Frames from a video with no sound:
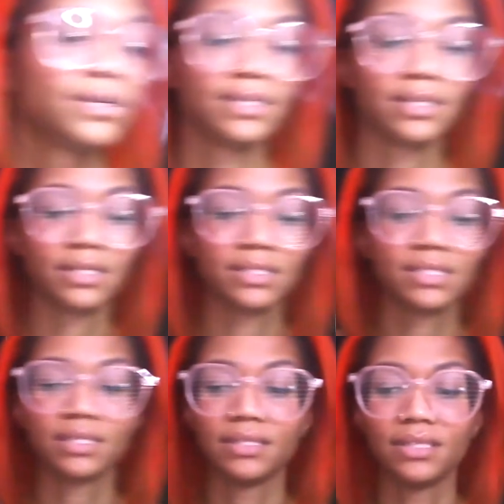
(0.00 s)
right
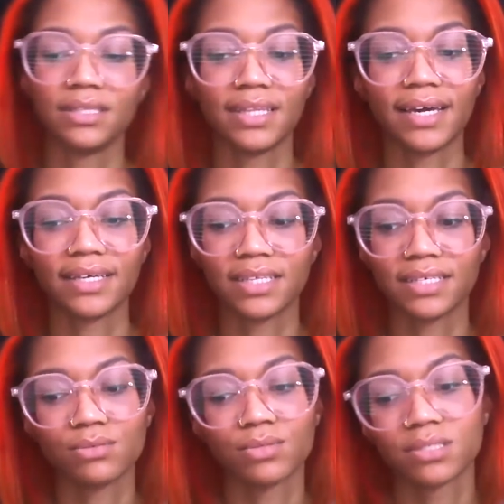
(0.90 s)
because that
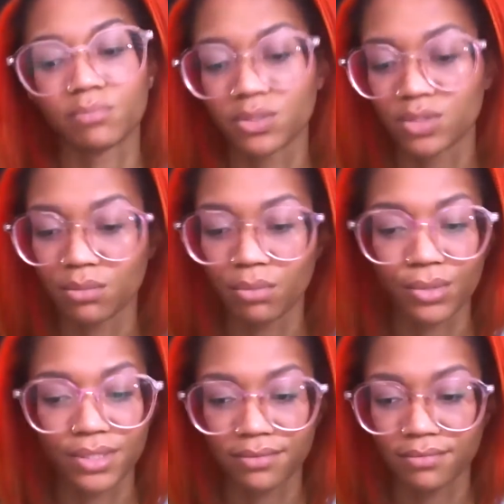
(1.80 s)
that's what's most
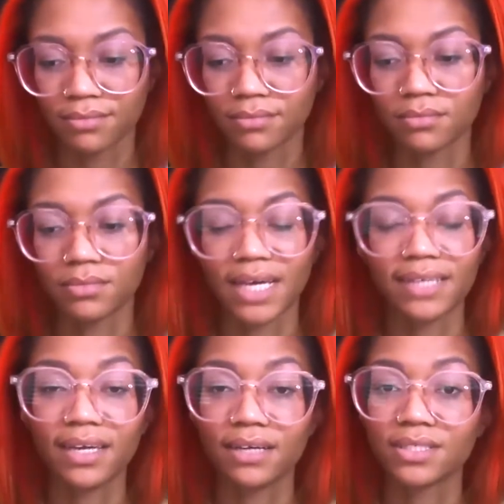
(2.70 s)
important
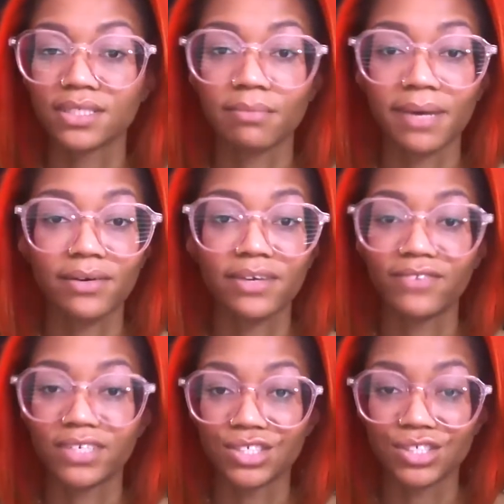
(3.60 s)
ninth house is about
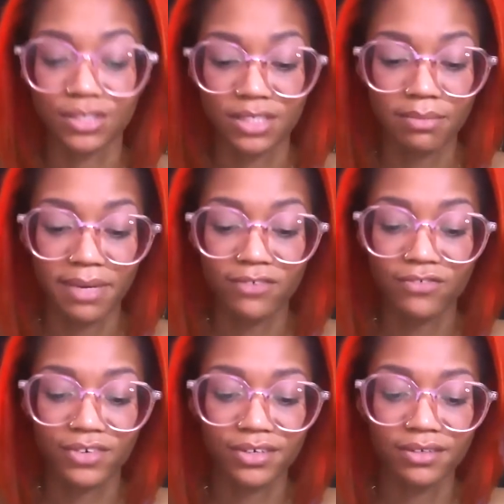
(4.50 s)
adventure it's about
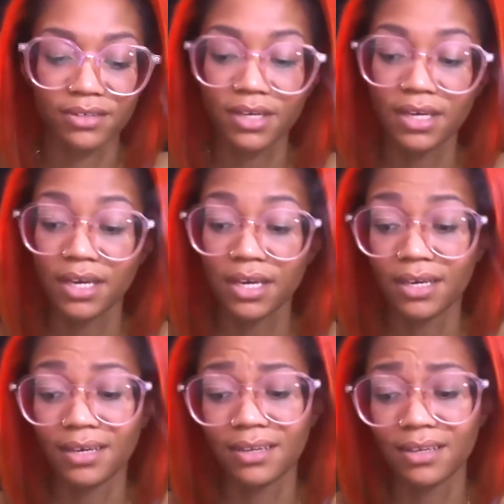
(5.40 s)
fun
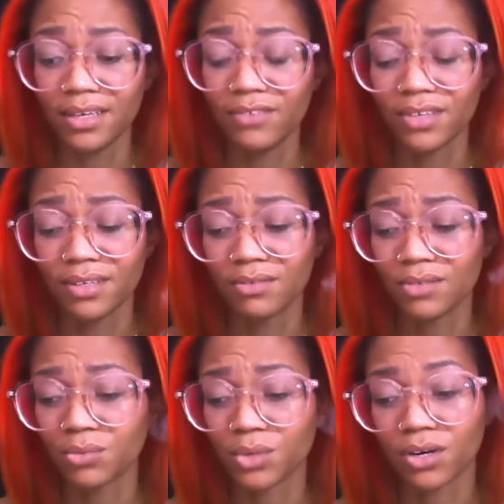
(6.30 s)
and even
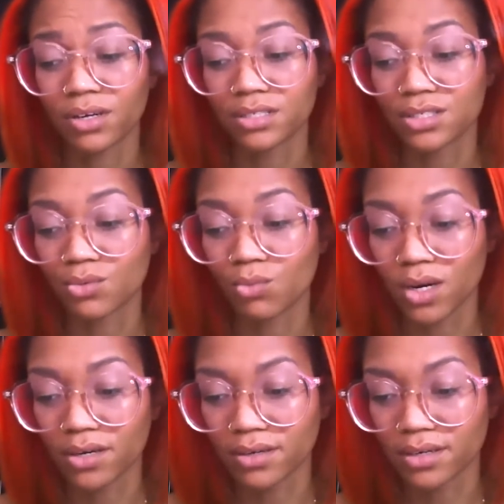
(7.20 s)
in regards to
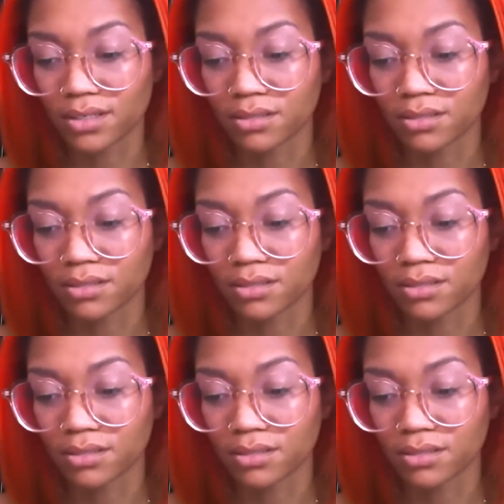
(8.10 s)
work